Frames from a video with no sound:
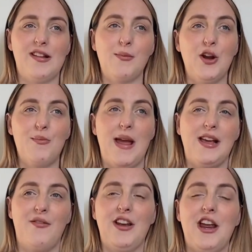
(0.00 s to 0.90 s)
I'm going to
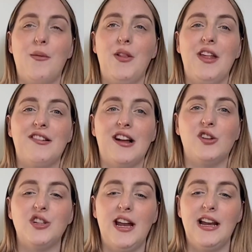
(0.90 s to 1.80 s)
make a video on this
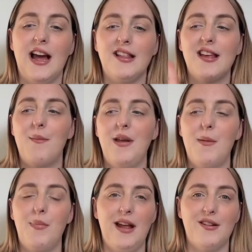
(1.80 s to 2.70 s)
actually, like
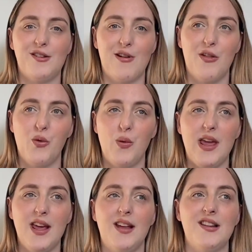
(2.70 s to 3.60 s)
10-minute blitz throughout the week,